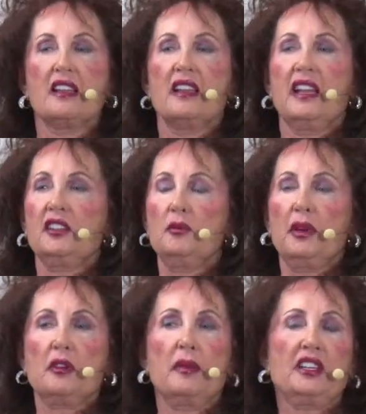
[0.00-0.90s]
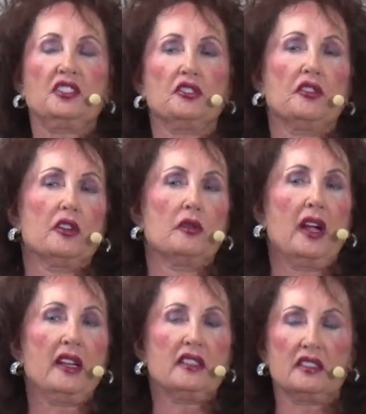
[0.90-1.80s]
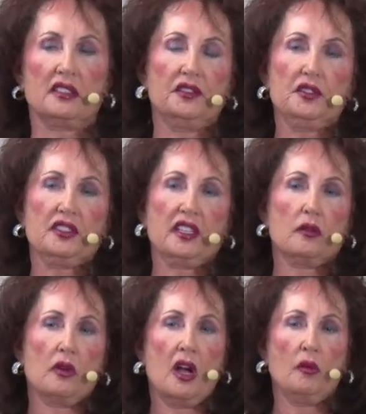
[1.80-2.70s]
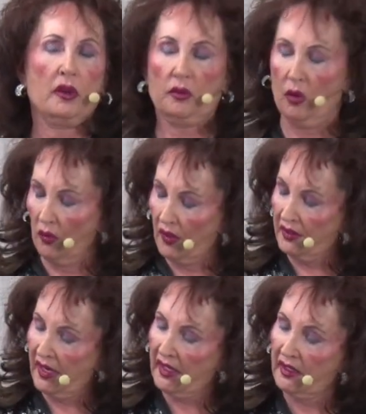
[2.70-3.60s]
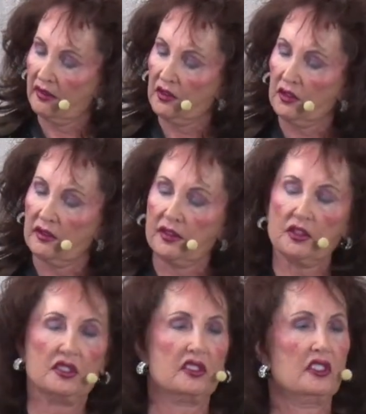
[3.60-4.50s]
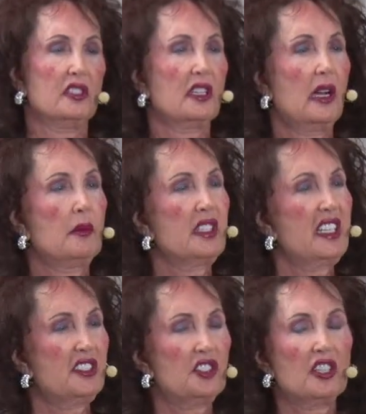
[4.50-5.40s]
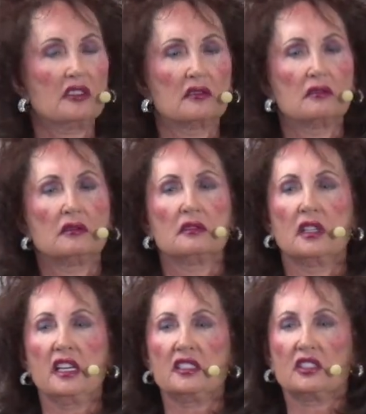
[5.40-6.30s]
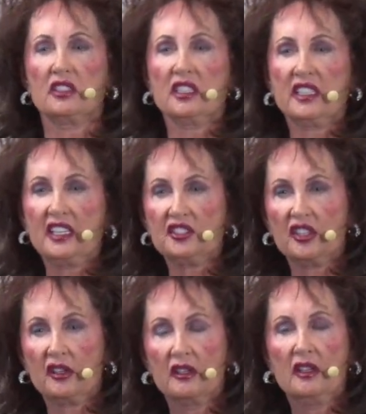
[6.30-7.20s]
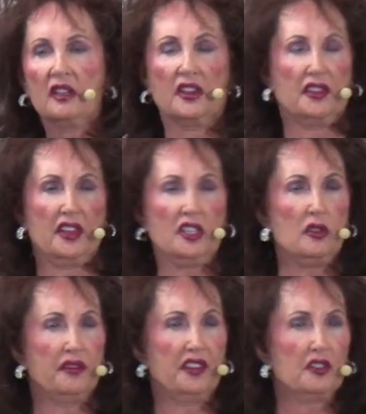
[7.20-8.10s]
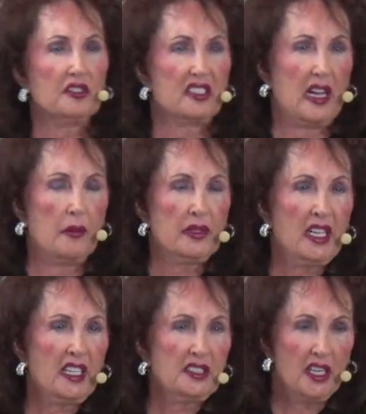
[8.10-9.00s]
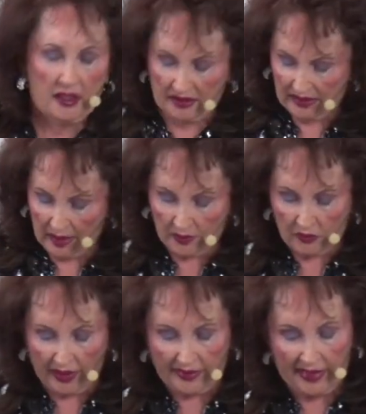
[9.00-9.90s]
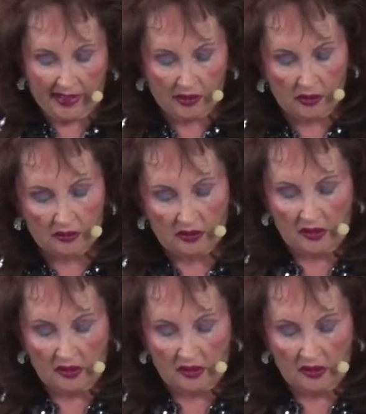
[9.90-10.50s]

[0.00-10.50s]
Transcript: And you better make sure they're right, because if you said a wrong one, well, the negative universe is going to come and get you. It's going to get you. The thing you feared's coming on you. It's coming right now.